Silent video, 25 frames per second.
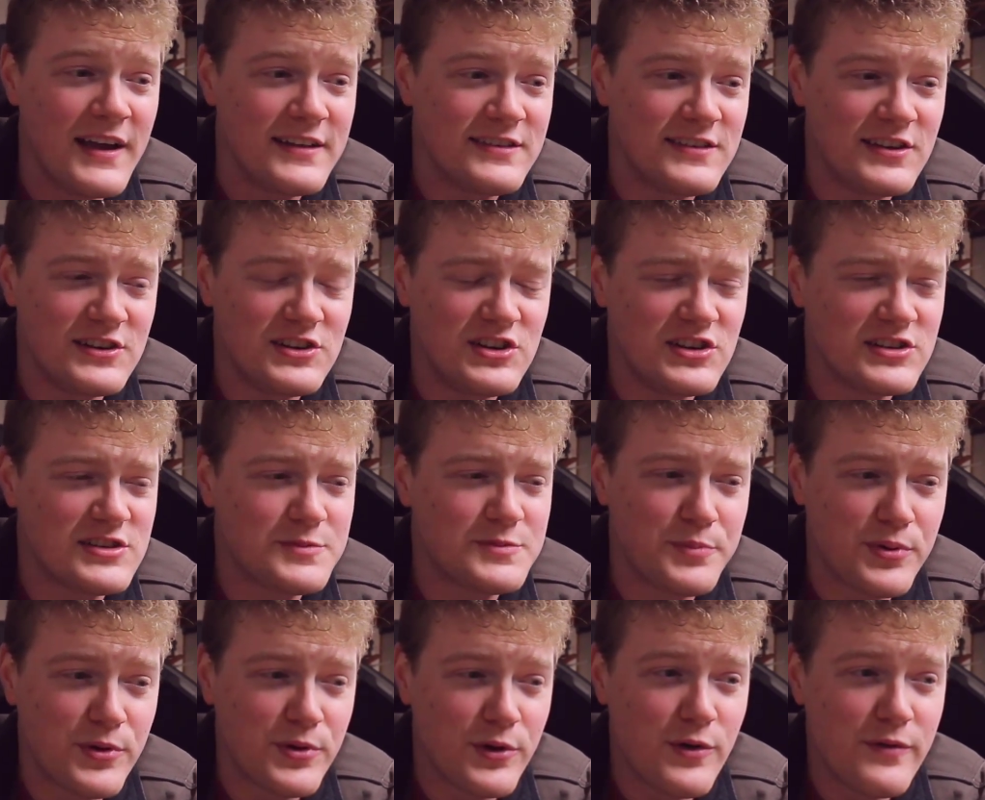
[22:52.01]
to
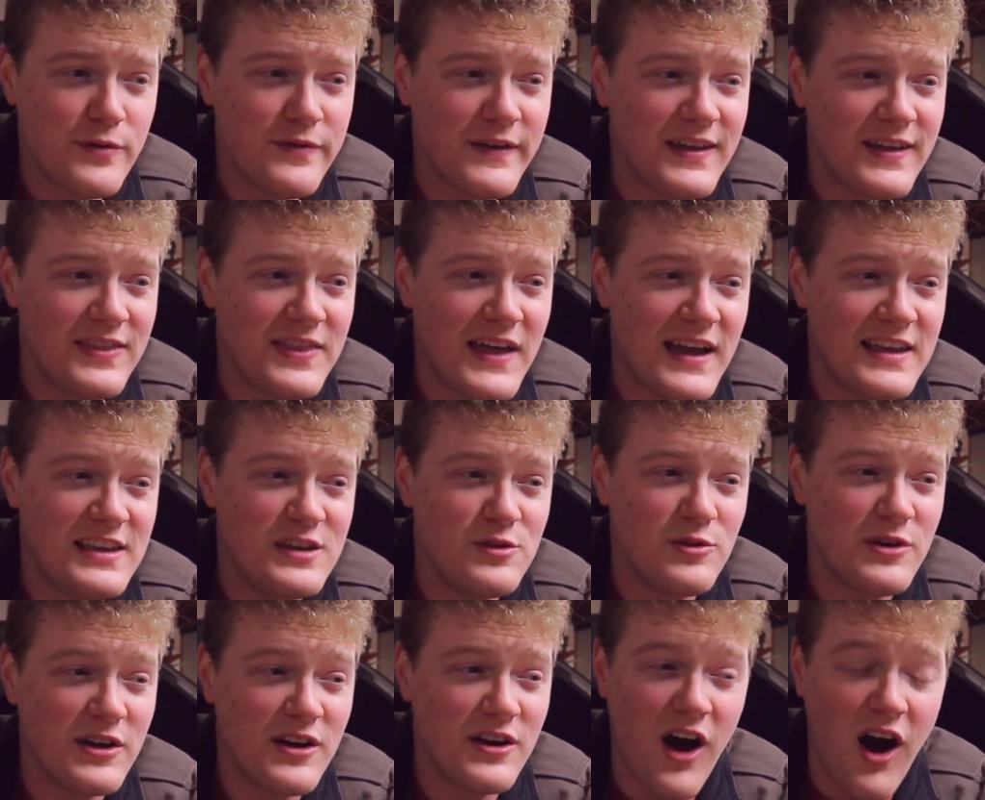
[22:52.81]
just proving that
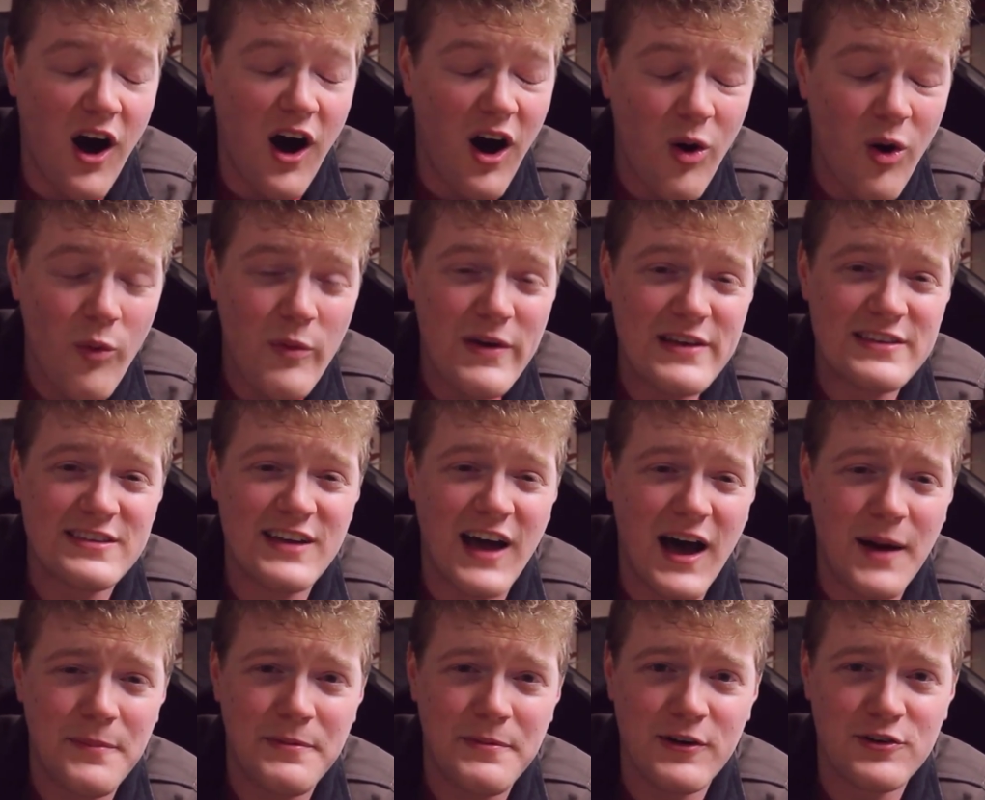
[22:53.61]
you can always
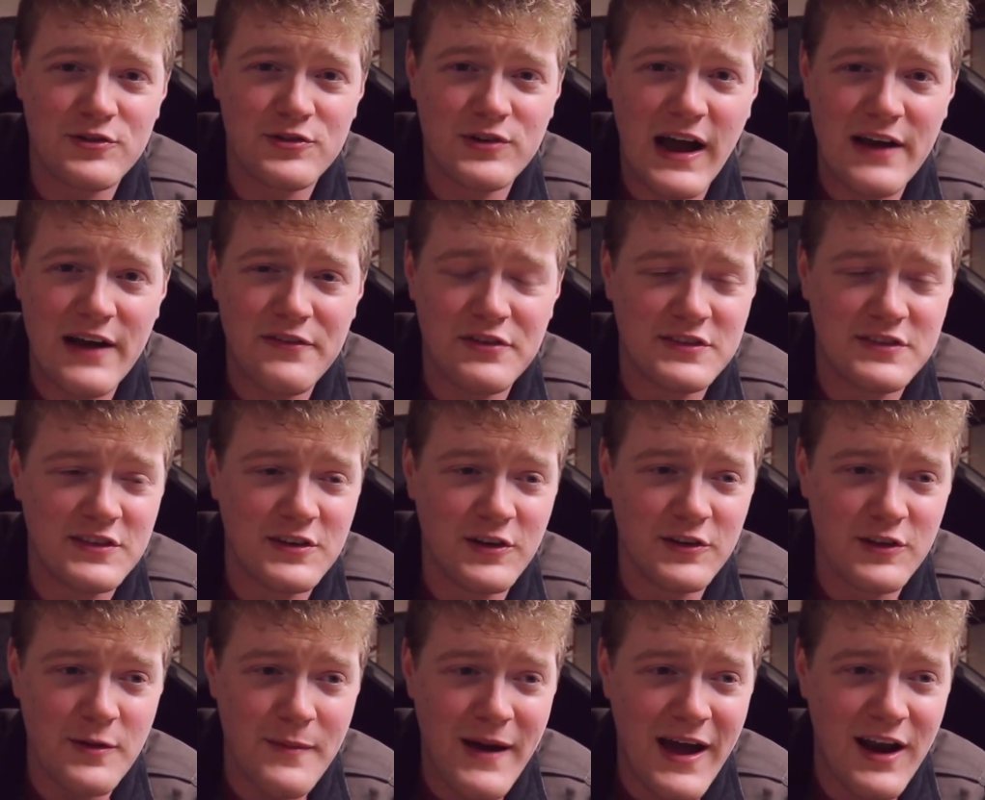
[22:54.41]
up your driver's
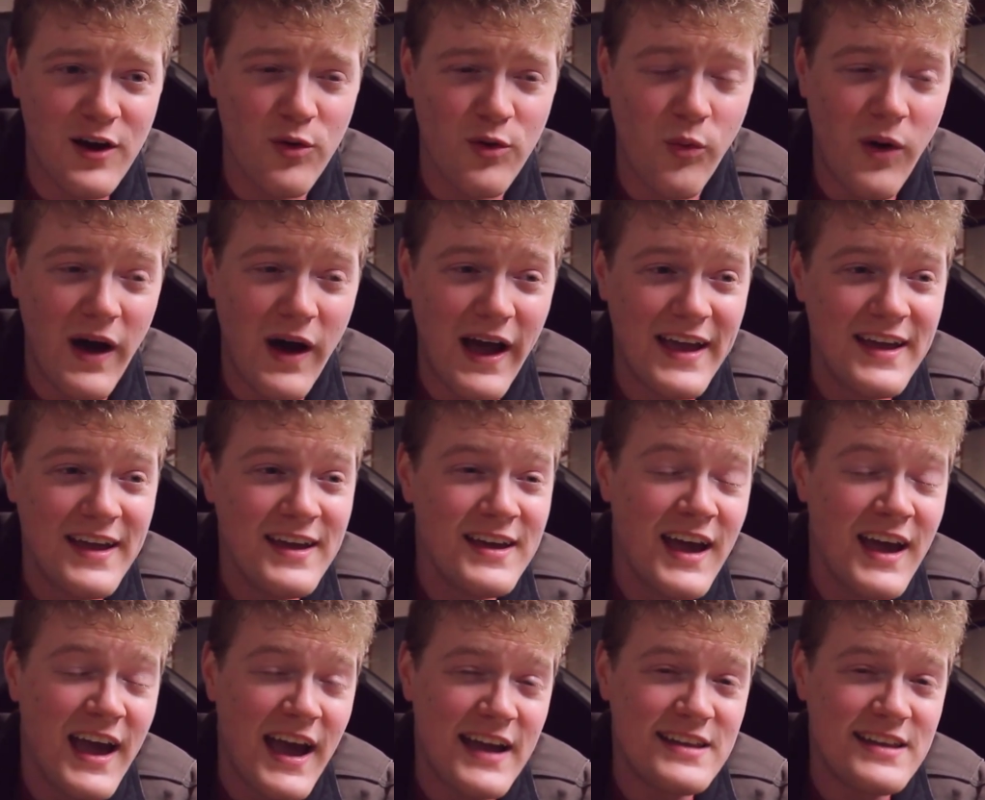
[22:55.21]
skill no matter what,